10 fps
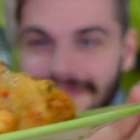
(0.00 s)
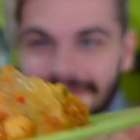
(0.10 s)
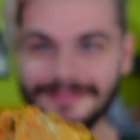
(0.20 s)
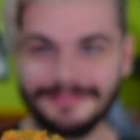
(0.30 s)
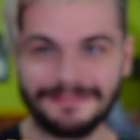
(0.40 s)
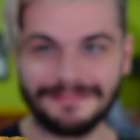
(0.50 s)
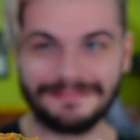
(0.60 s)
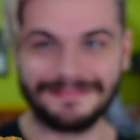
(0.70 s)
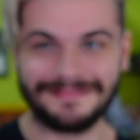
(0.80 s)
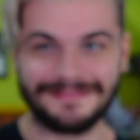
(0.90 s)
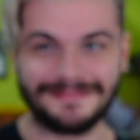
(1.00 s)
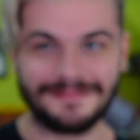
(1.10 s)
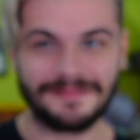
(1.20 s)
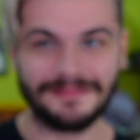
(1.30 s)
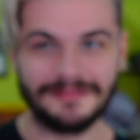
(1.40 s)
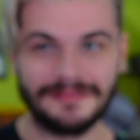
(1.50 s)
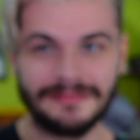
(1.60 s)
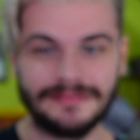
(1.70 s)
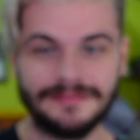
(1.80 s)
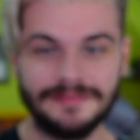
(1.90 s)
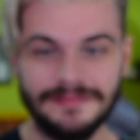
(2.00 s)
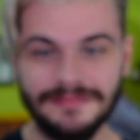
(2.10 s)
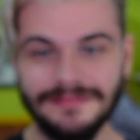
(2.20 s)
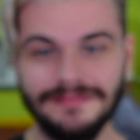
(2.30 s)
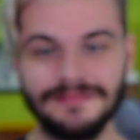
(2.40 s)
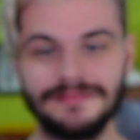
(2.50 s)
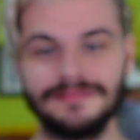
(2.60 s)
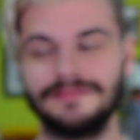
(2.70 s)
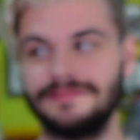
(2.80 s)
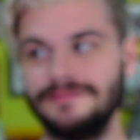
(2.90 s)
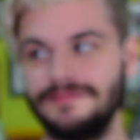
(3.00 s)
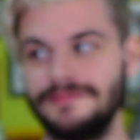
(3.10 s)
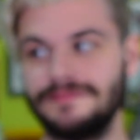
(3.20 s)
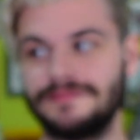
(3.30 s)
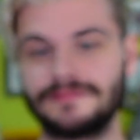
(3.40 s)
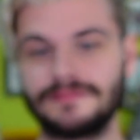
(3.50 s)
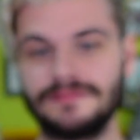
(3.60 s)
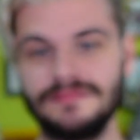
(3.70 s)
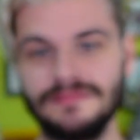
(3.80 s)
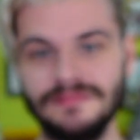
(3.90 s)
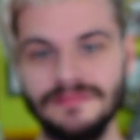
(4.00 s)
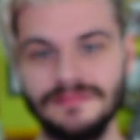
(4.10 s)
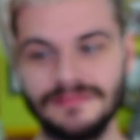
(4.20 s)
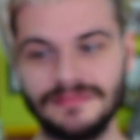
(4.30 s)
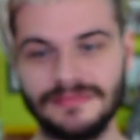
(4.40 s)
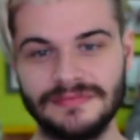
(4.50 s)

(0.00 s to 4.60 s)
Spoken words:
(silent)